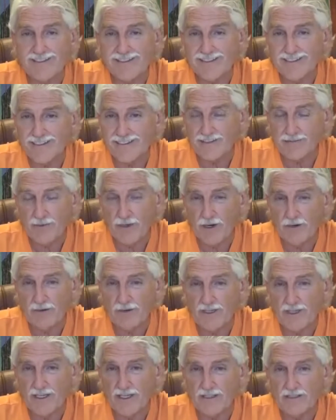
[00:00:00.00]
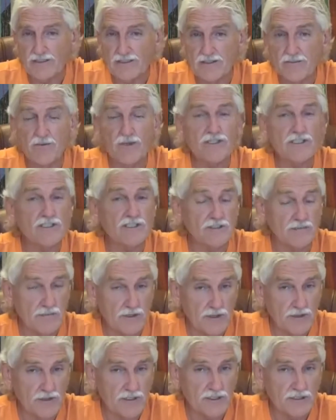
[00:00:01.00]
to these proteins, which is
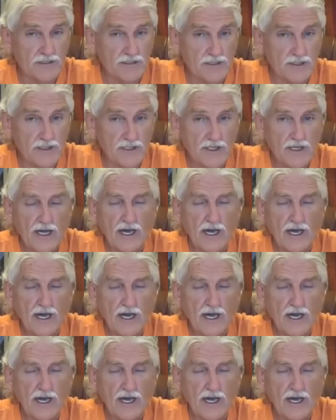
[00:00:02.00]
mucus,